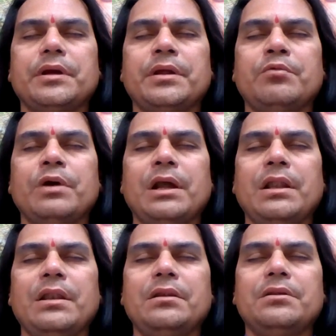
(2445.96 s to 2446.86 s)
And
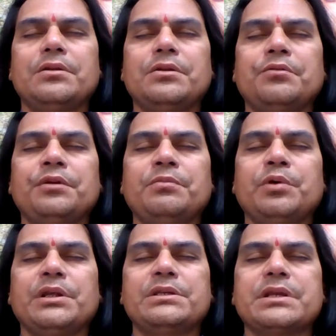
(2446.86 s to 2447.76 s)
while doing
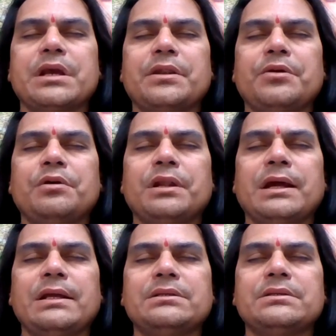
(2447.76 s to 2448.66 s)
body scan,
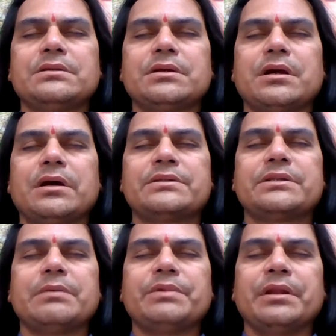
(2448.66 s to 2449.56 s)
recognize,
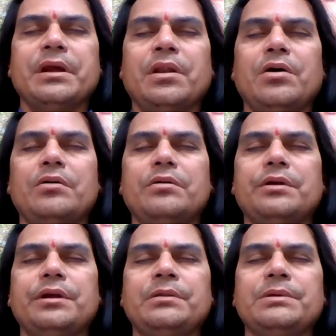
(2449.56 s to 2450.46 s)
accept, and allow,
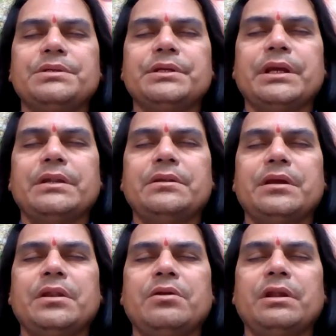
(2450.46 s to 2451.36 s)
investigate,
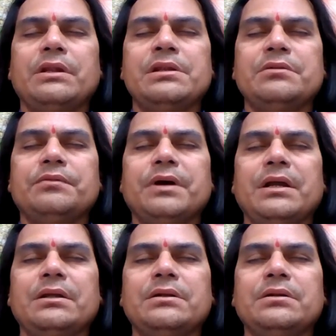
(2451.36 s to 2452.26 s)
and
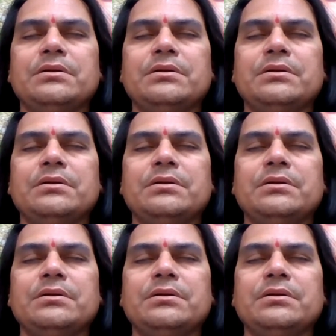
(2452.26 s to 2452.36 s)
non-identify